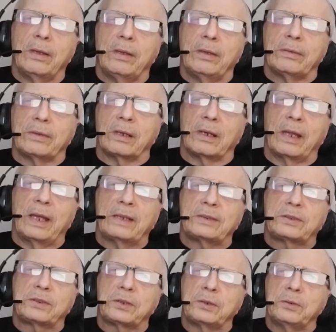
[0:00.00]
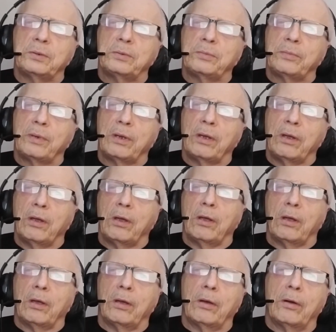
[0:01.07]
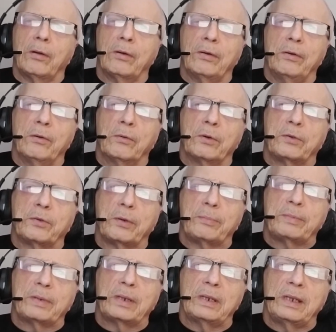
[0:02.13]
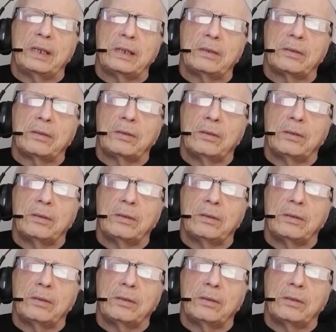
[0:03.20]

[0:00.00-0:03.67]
The last 2 are nortriptyline,